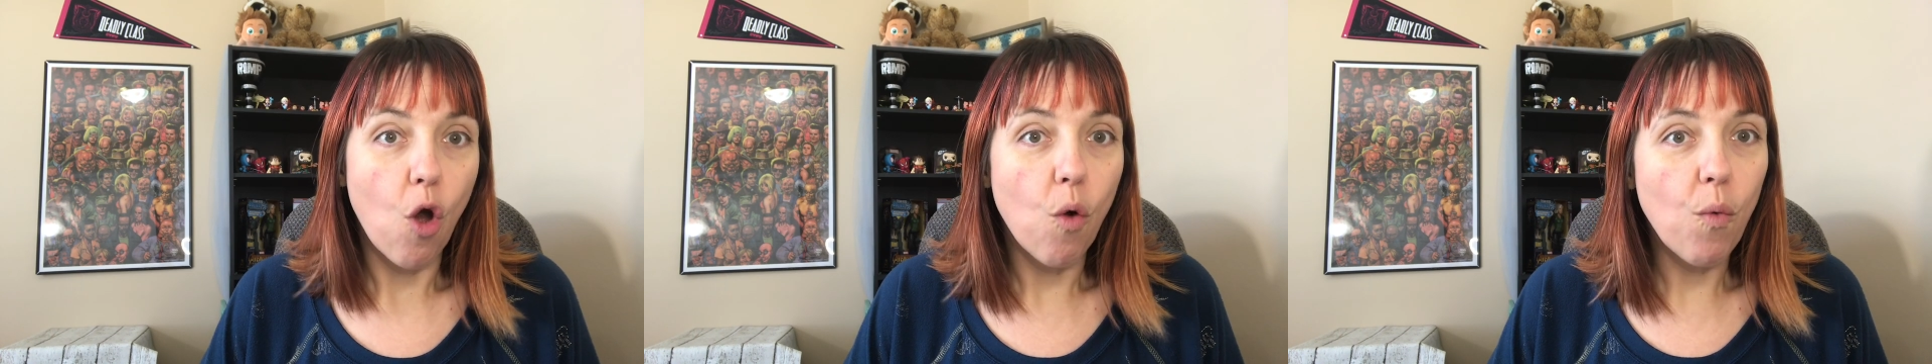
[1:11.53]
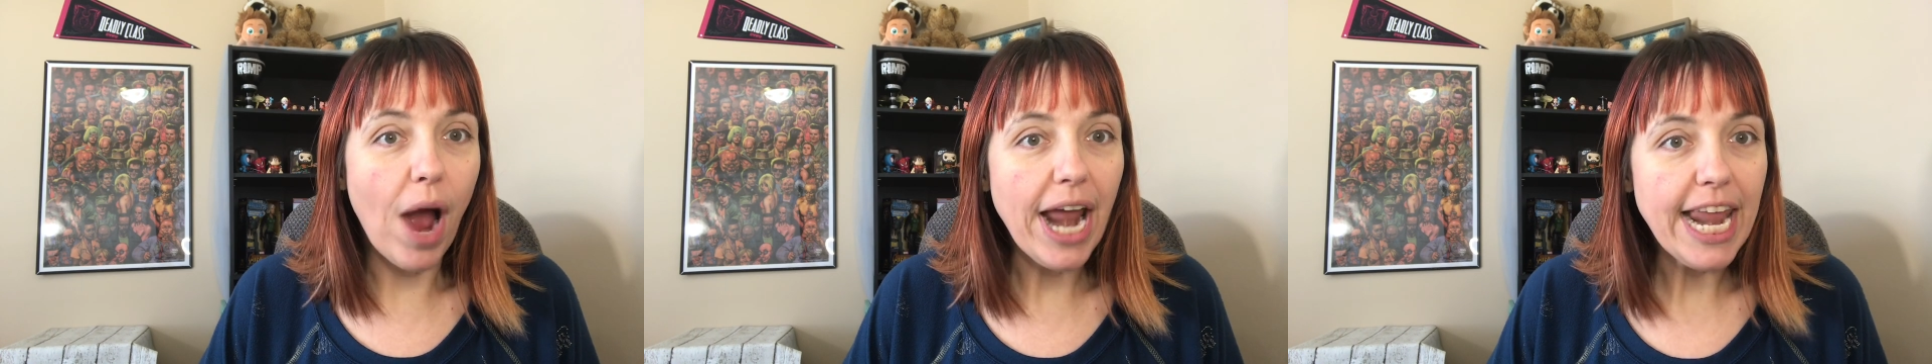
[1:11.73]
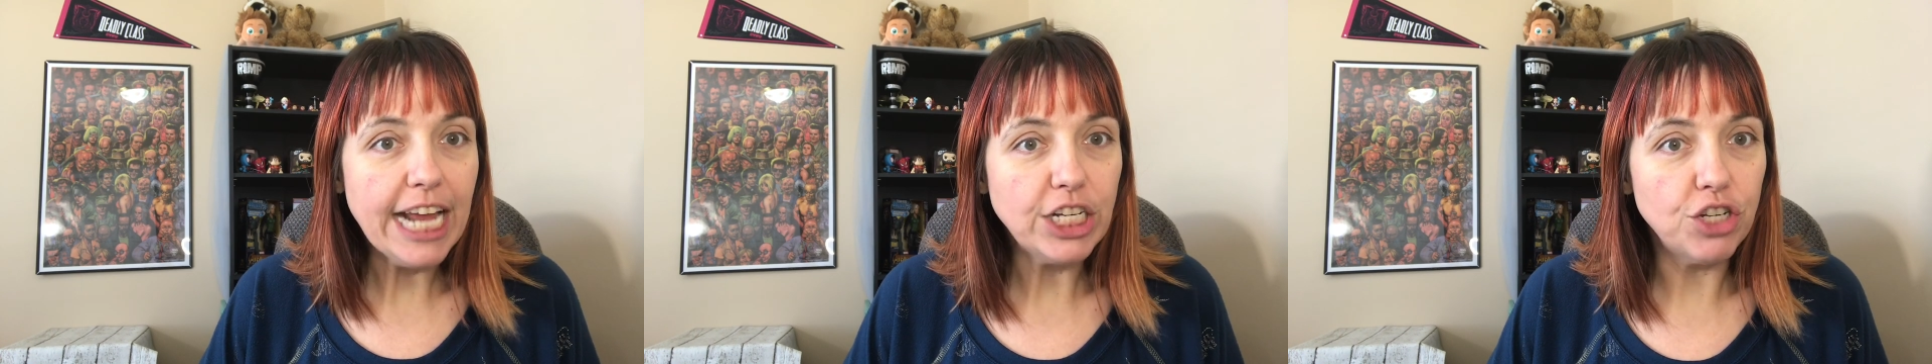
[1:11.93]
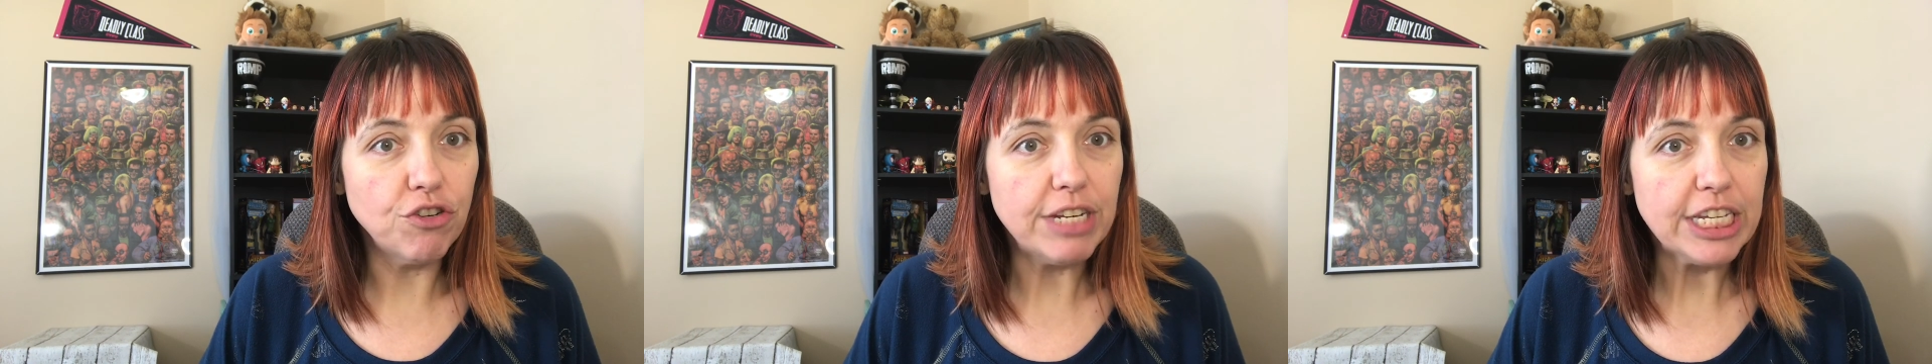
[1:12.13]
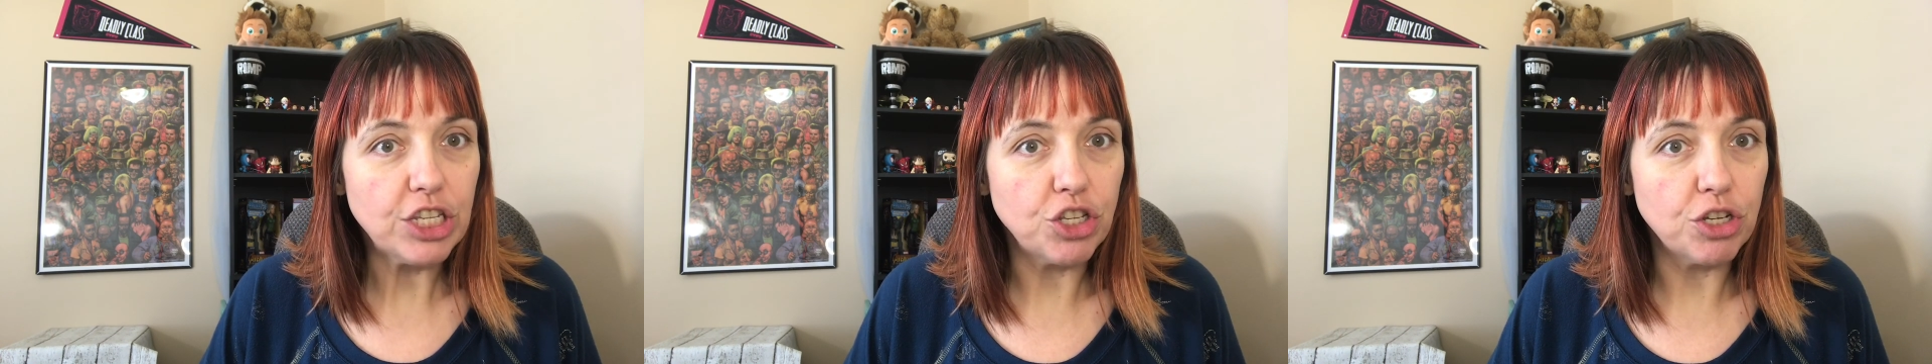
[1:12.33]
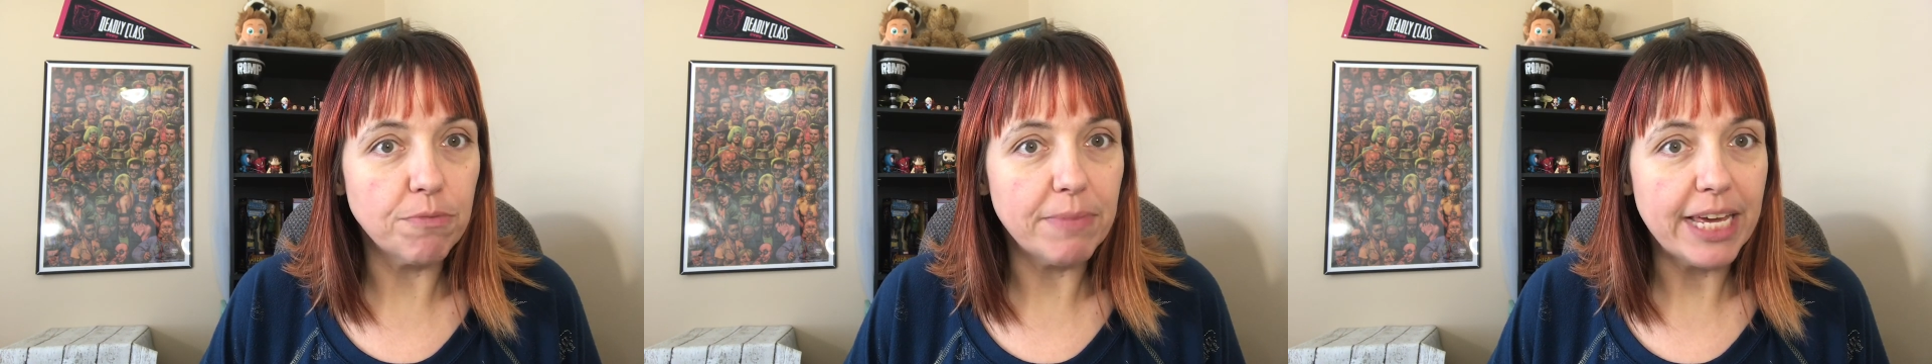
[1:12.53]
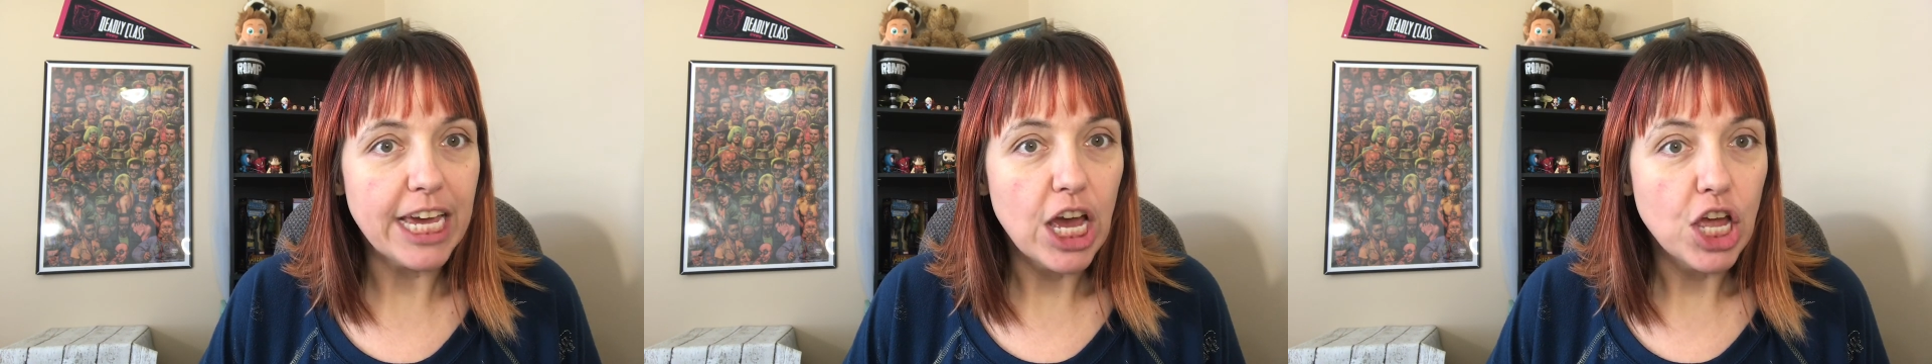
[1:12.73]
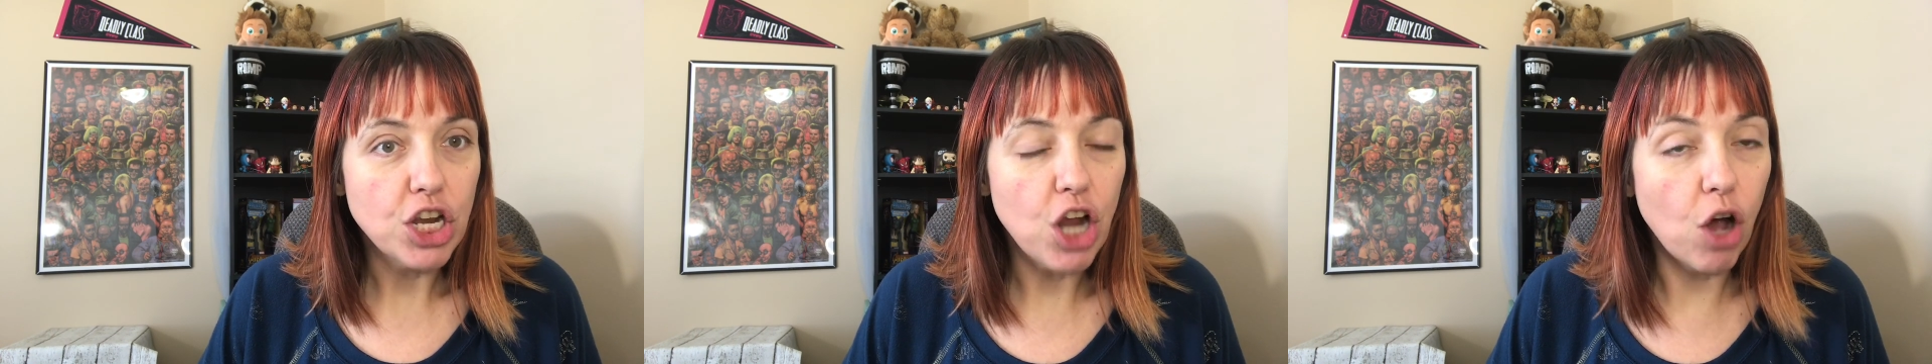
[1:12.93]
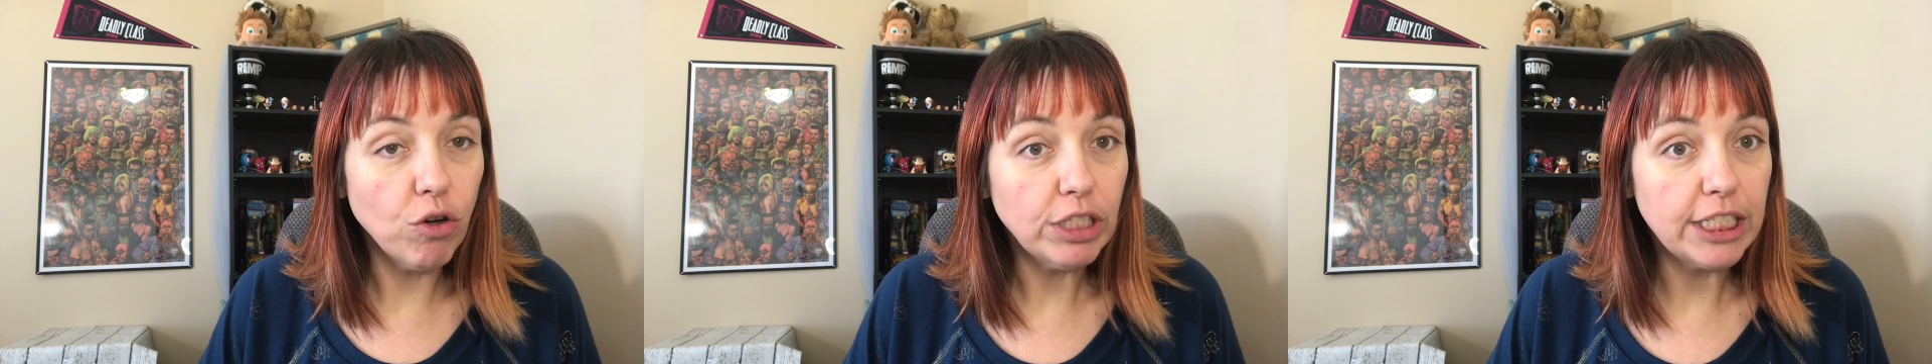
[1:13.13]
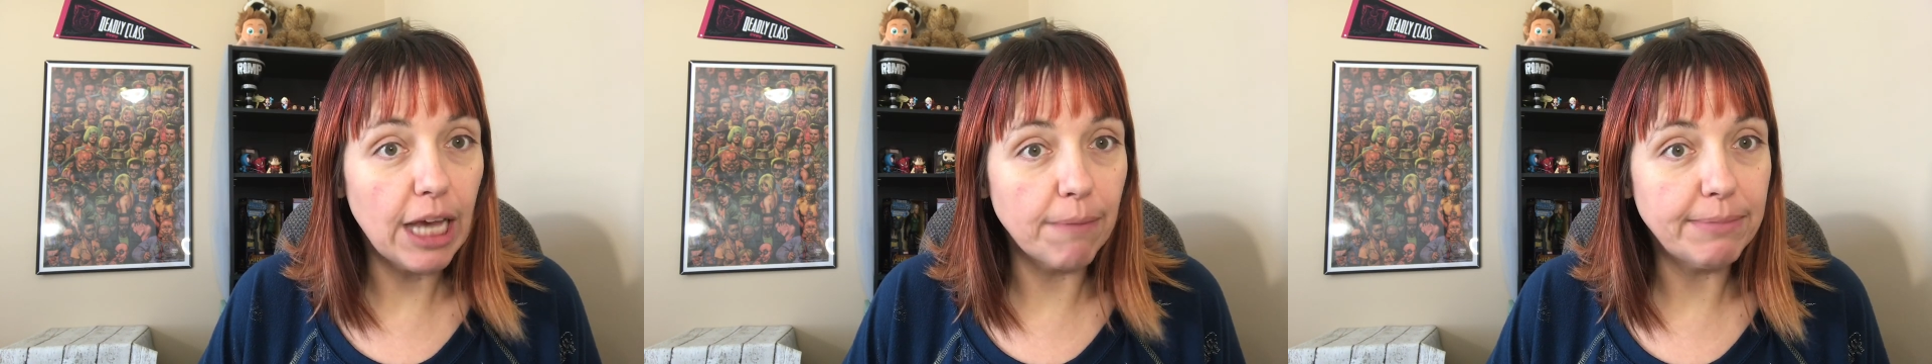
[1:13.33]
Why they do this to me? No
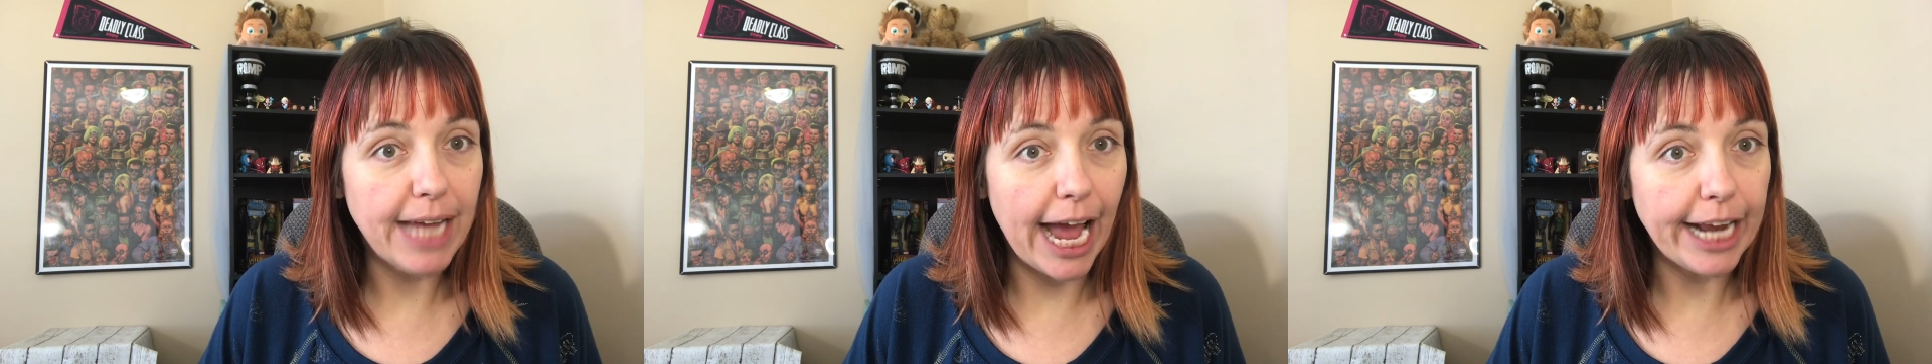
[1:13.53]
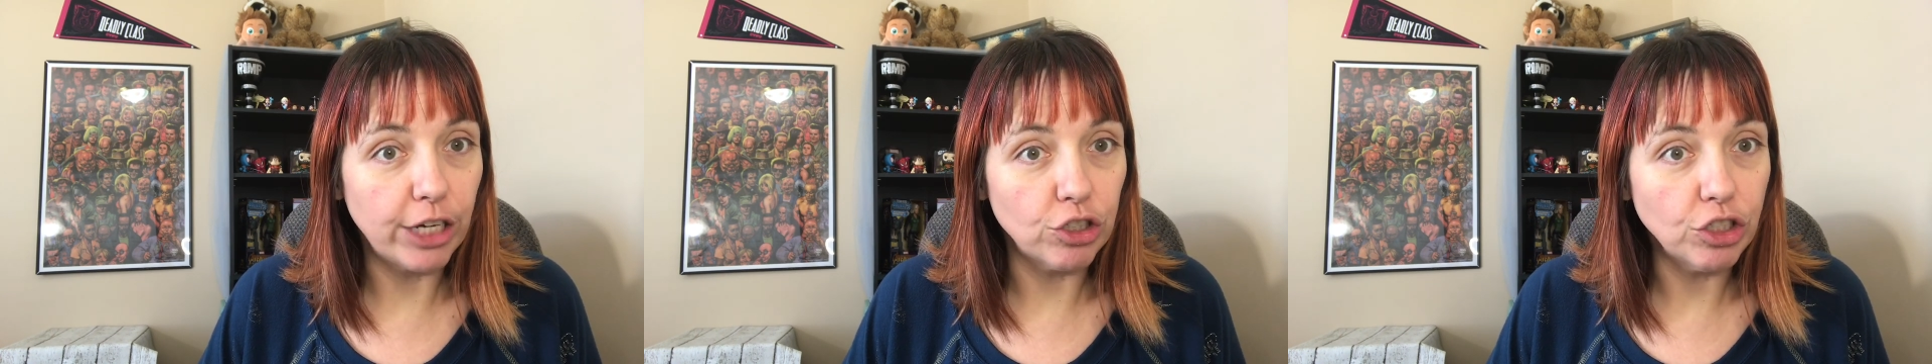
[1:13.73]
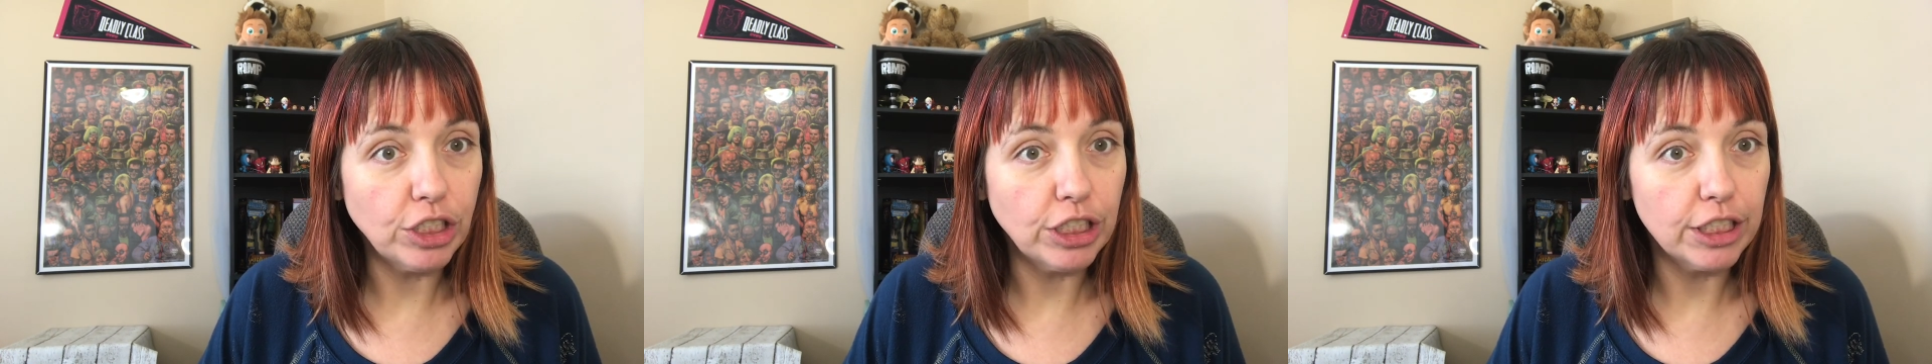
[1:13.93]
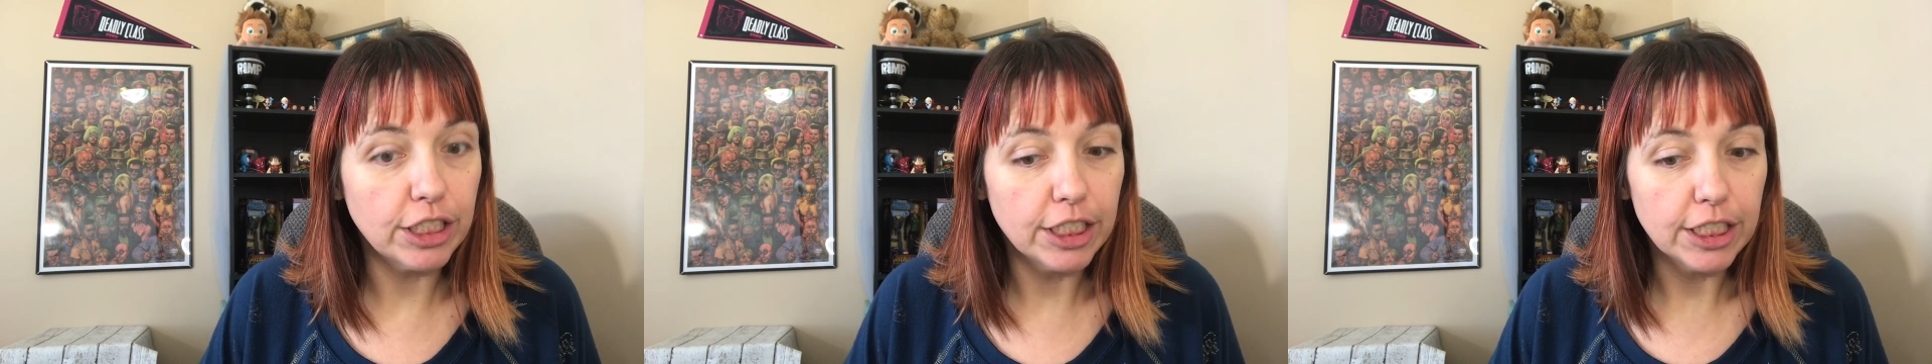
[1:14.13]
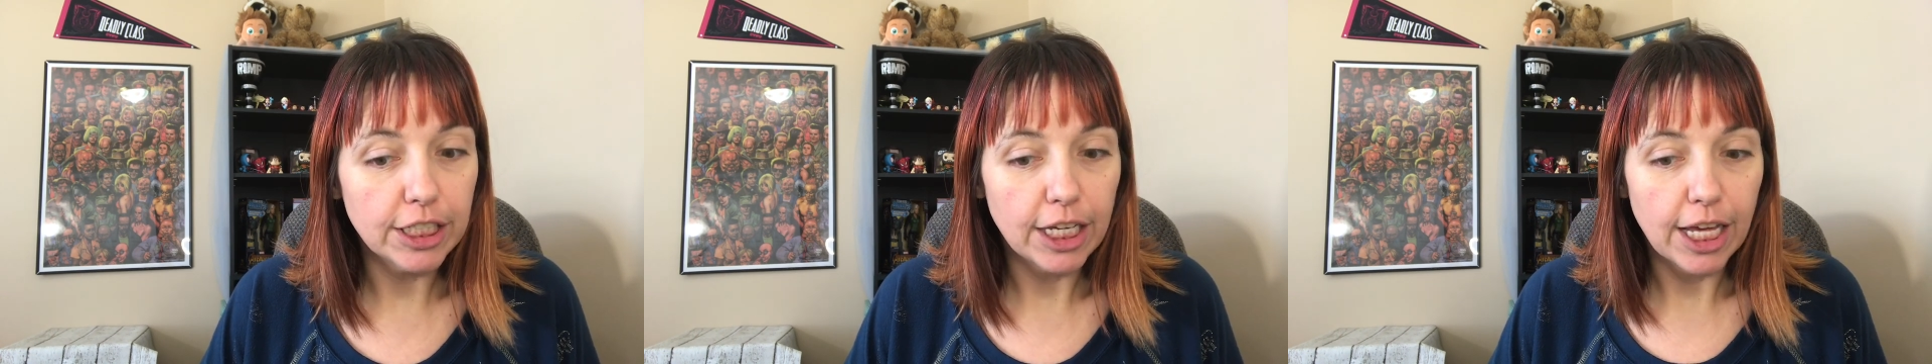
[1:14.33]
subtitles.